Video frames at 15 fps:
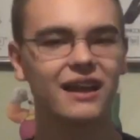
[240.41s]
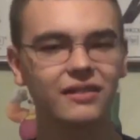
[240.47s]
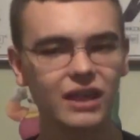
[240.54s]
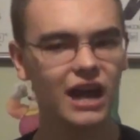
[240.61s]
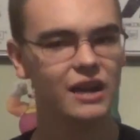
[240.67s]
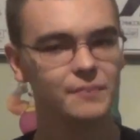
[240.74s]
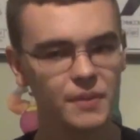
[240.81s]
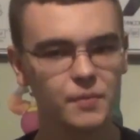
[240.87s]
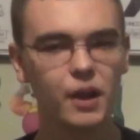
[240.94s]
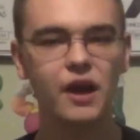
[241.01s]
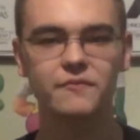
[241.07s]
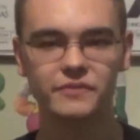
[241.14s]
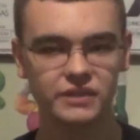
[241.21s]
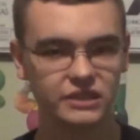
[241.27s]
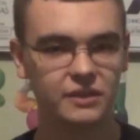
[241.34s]
And a lot of people
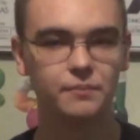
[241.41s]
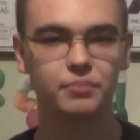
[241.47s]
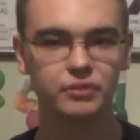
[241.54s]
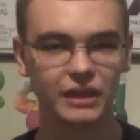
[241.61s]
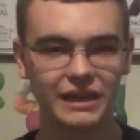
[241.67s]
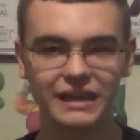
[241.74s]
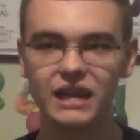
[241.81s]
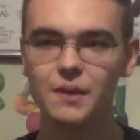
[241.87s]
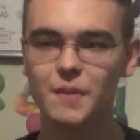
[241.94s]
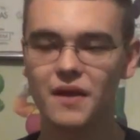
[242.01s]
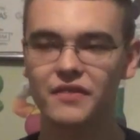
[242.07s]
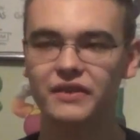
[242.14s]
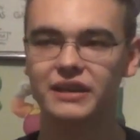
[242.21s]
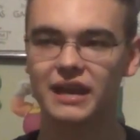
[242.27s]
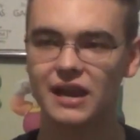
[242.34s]
have been complaining
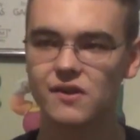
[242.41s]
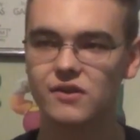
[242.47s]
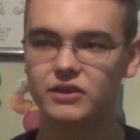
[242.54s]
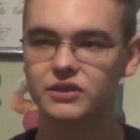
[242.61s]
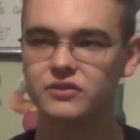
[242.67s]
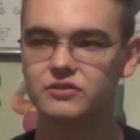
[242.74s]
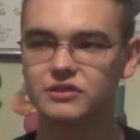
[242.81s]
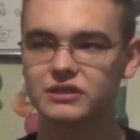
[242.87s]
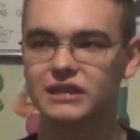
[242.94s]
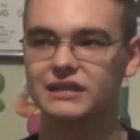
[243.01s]
about the characters,